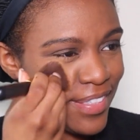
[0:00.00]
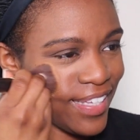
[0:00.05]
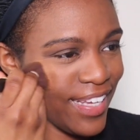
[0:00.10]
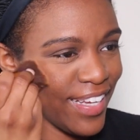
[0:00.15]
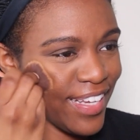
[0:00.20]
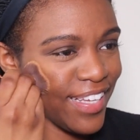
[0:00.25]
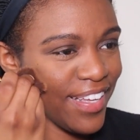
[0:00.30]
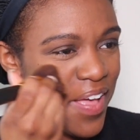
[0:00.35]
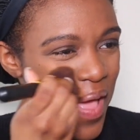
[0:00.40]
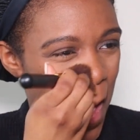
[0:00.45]

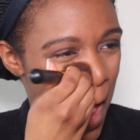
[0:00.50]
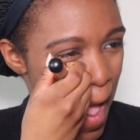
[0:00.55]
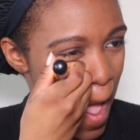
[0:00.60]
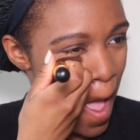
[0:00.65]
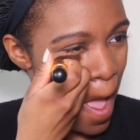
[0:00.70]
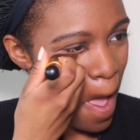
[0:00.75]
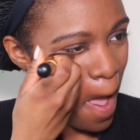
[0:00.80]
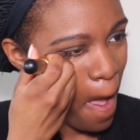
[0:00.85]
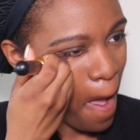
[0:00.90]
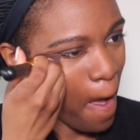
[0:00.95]
Yeah.
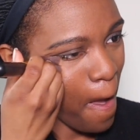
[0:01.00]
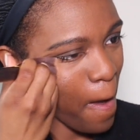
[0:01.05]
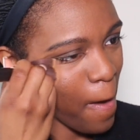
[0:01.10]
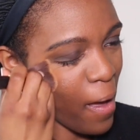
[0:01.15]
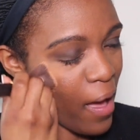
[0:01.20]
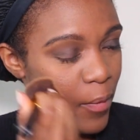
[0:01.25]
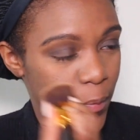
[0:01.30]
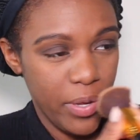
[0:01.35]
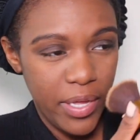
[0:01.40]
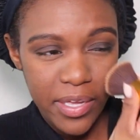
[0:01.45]

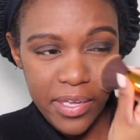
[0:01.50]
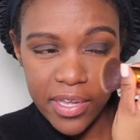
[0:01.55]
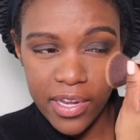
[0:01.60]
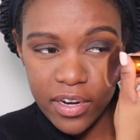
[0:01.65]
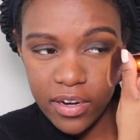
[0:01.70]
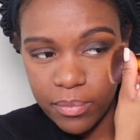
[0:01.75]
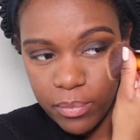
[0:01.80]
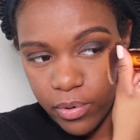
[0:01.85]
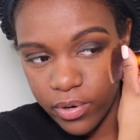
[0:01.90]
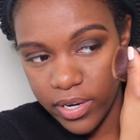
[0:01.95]
We can
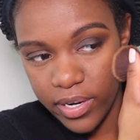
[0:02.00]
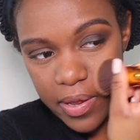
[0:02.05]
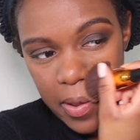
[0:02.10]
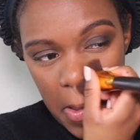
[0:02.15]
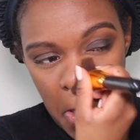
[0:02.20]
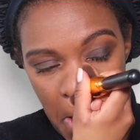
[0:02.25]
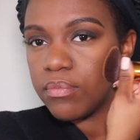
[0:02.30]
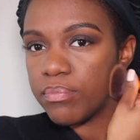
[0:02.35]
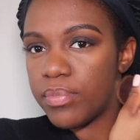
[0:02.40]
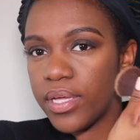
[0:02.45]
hear it,
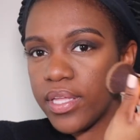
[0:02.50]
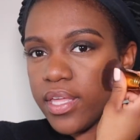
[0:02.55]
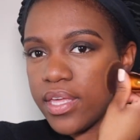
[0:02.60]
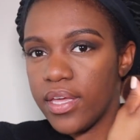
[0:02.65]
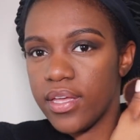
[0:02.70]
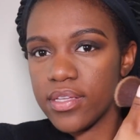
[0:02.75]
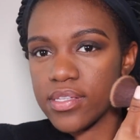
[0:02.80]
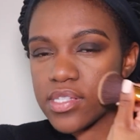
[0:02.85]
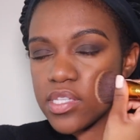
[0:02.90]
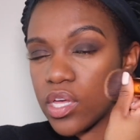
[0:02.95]
Morgan. But
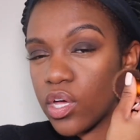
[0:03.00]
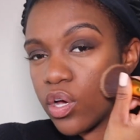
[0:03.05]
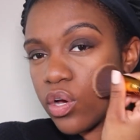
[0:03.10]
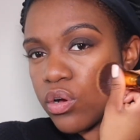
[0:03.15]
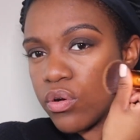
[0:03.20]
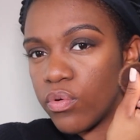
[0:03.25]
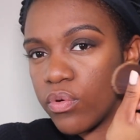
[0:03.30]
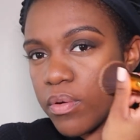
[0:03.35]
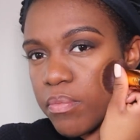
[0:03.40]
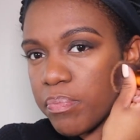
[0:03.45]
yeah,
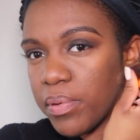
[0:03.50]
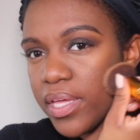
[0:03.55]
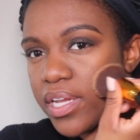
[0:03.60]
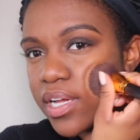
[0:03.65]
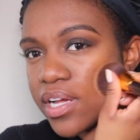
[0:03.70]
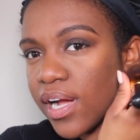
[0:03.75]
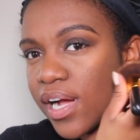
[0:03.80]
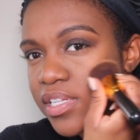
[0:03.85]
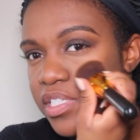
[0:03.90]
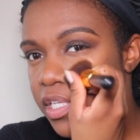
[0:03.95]
so being
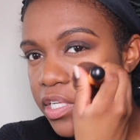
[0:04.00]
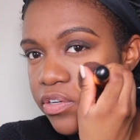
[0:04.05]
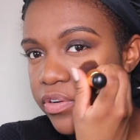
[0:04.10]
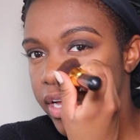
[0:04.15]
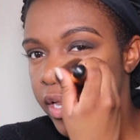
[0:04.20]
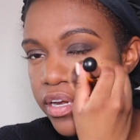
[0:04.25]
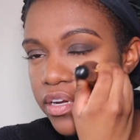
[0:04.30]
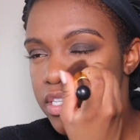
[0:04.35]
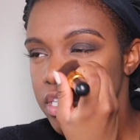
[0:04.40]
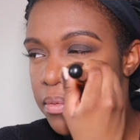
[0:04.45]
a content
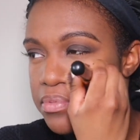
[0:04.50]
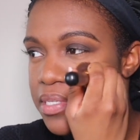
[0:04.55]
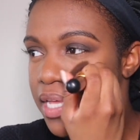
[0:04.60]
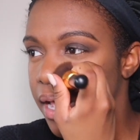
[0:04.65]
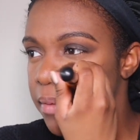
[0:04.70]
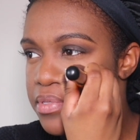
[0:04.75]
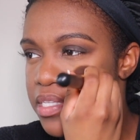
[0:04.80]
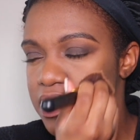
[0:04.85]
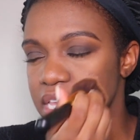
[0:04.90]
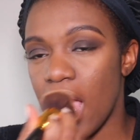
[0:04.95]
creator,
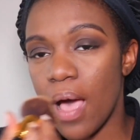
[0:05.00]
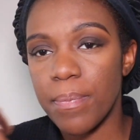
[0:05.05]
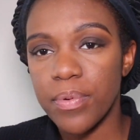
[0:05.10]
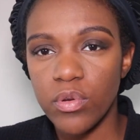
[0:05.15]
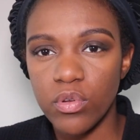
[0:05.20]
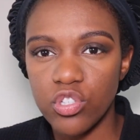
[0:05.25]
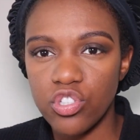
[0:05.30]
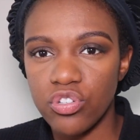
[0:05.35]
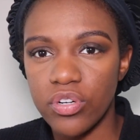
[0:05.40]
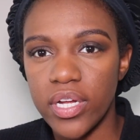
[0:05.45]
sometimes it's
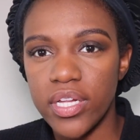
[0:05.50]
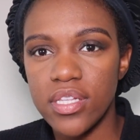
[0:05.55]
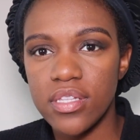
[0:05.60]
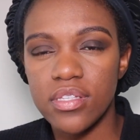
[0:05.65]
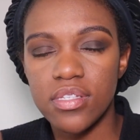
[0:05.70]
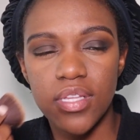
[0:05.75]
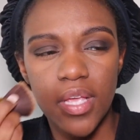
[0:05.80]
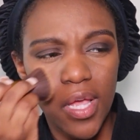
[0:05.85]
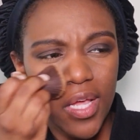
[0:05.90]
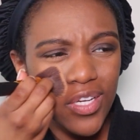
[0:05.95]
hopping on
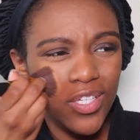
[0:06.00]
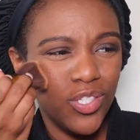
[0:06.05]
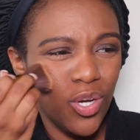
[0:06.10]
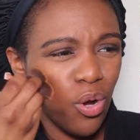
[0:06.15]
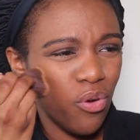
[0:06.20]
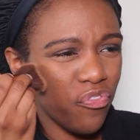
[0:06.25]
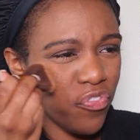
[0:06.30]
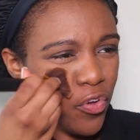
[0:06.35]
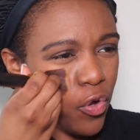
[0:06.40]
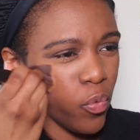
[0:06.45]
trends.
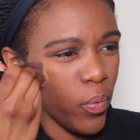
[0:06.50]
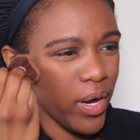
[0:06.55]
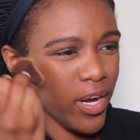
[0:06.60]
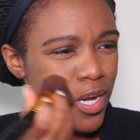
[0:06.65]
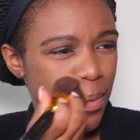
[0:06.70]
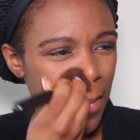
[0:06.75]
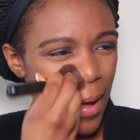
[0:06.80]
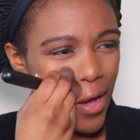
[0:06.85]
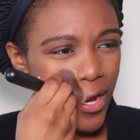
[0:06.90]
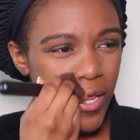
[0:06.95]
Don't feel
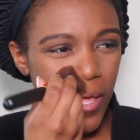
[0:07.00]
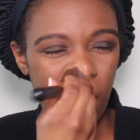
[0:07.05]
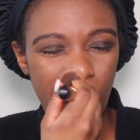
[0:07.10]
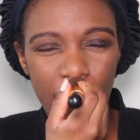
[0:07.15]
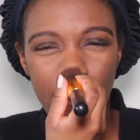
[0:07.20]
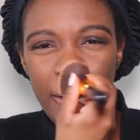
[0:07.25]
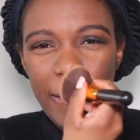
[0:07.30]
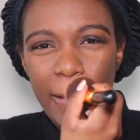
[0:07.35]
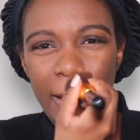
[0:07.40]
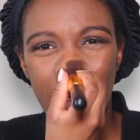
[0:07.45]
weird about
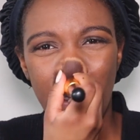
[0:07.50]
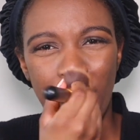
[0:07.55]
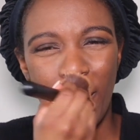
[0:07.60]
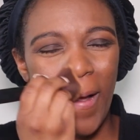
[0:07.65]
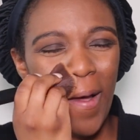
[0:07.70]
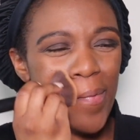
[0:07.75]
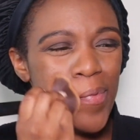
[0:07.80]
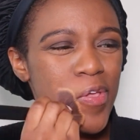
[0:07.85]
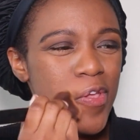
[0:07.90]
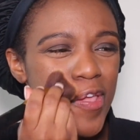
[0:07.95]
it.
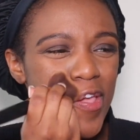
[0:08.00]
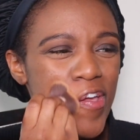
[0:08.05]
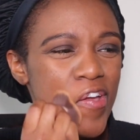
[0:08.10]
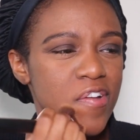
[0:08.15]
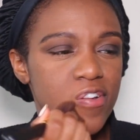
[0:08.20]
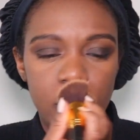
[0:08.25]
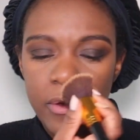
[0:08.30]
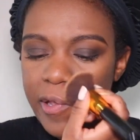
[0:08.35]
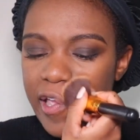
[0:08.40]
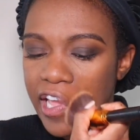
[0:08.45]
Like, I mean,
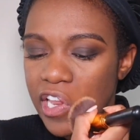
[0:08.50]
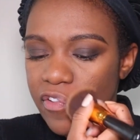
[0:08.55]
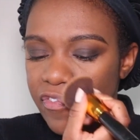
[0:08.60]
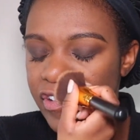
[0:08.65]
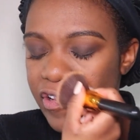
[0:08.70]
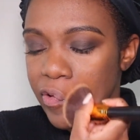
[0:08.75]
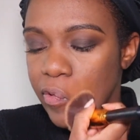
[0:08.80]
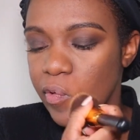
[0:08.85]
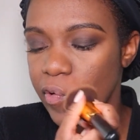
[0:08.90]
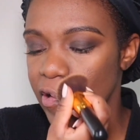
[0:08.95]
yeah, it's okay to
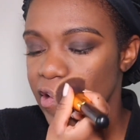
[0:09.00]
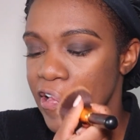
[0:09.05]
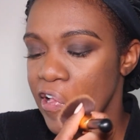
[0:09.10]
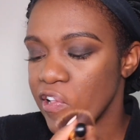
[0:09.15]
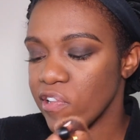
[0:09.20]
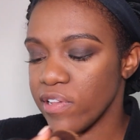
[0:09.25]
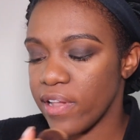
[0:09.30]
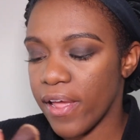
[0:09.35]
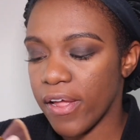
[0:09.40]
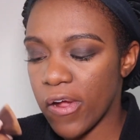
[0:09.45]
feel
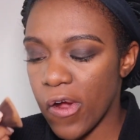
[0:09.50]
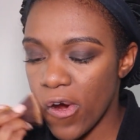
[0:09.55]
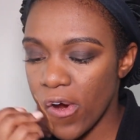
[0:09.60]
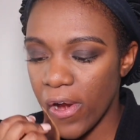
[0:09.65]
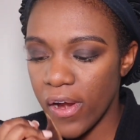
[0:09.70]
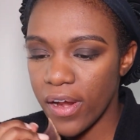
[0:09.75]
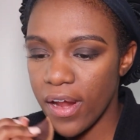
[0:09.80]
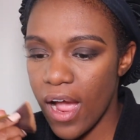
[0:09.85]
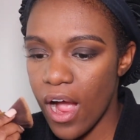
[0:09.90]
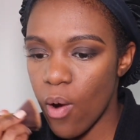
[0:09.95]
like, all
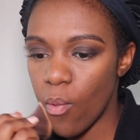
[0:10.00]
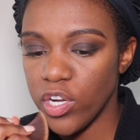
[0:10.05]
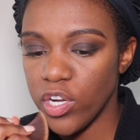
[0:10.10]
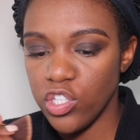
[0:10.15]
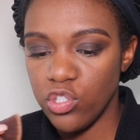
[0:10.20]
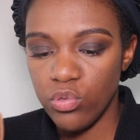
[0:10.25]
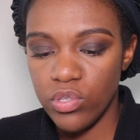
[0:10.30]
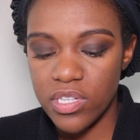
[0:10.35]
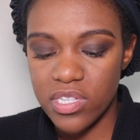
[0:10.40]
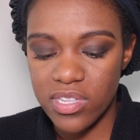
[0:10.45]
right, want
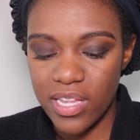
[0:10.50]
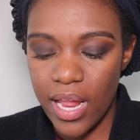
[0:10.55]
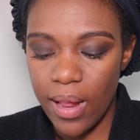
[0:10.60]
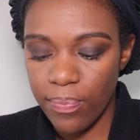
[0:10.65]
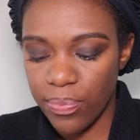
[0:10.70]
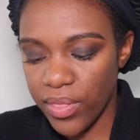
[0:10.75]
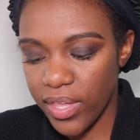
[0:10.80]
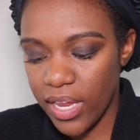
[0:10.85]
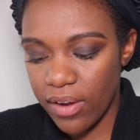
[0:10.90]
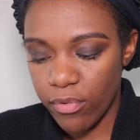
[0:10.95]
to do the
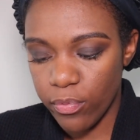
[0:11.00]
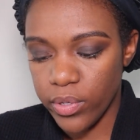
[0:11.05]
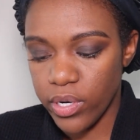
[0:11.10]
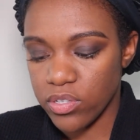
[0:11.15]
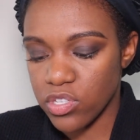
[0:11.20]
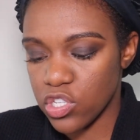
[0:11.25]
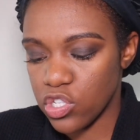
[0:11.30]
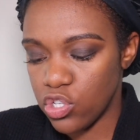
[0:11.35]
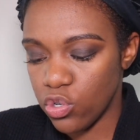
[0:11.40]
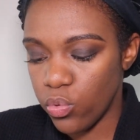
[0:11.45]
same thing everyone
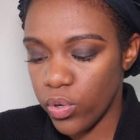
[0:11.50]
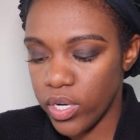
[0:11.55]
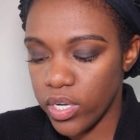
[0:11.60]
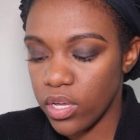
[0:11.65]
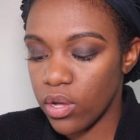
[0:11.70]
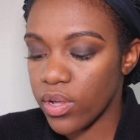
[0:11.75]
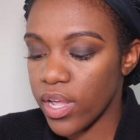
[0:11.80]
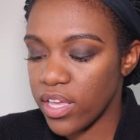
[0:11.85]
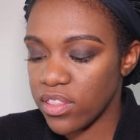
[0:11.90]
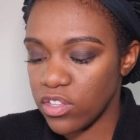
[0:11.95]
else is
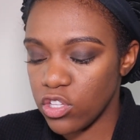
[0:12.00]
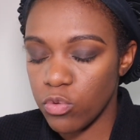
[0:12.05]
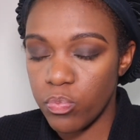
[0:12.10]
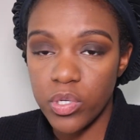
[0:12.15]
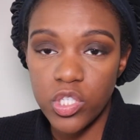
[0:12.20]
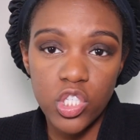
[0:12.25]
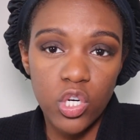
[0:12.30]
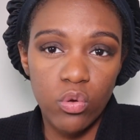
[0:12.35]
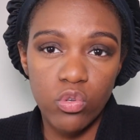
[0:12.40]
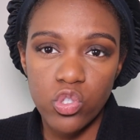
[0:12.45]
doing. Okay, then you
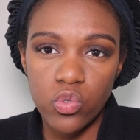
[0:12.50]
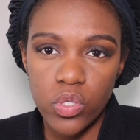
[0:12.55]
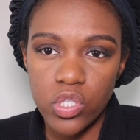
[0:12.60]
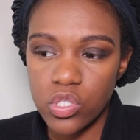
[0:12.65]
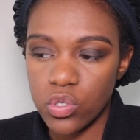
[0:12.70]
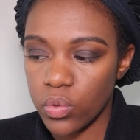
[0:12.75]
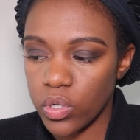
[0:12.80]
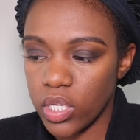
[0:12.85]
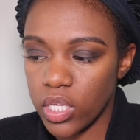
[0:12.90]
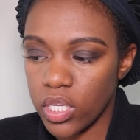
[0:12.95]
put your own
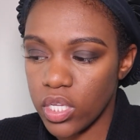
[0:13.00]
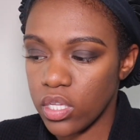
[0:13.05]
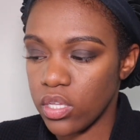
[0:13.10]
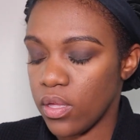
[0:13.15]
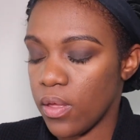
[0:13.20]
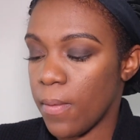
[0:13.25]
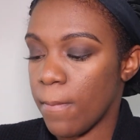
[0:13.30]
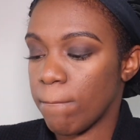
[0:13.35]
twist on it.